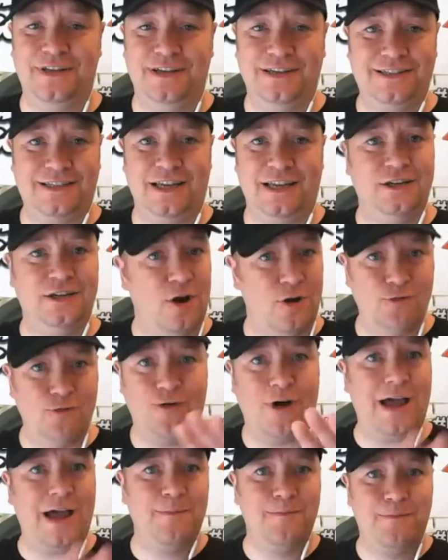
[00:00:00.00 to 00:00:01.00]
that no,
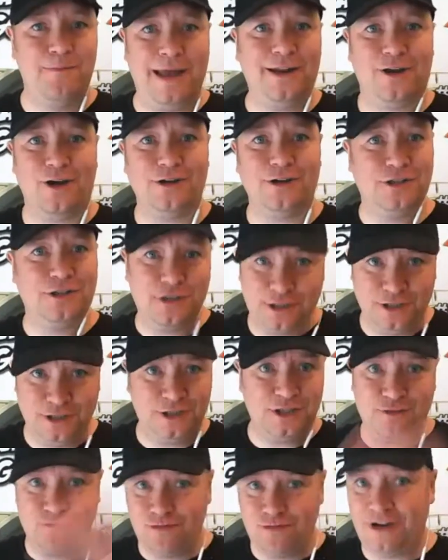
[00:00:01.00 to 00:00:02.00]
Ryan Penagos doesn't
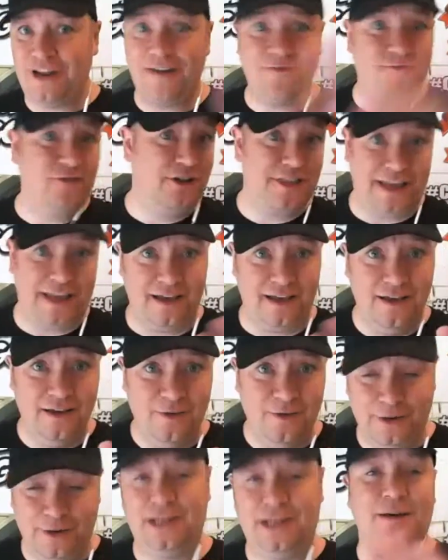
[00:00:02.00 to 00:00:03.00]
just run everything
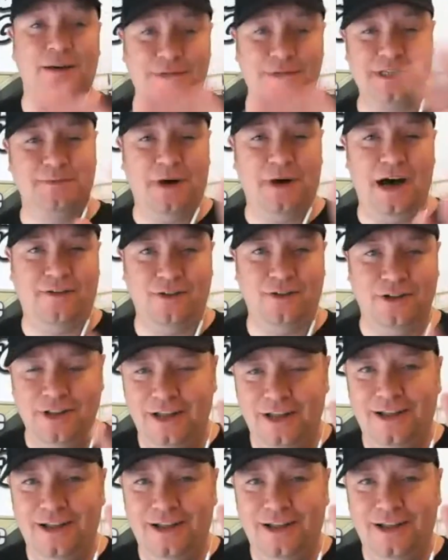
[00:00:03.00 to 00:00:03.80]
when it comes to Marvel.